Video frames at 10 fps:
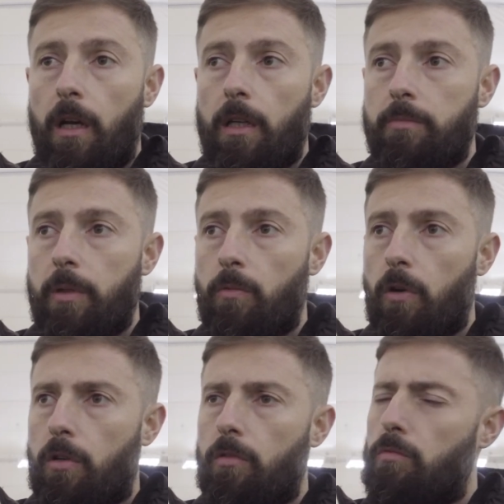He's been
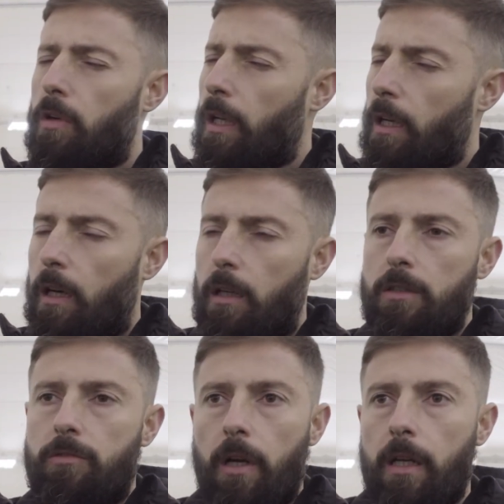working really hard
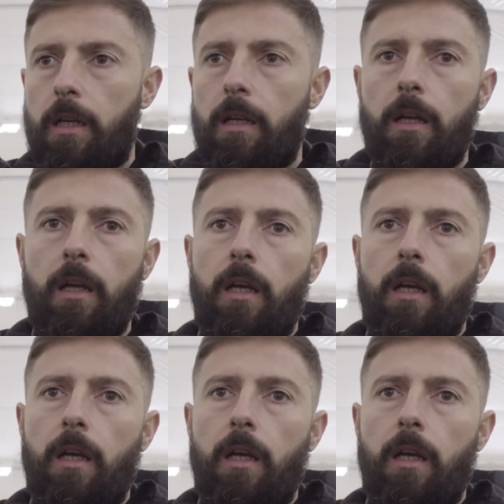in training.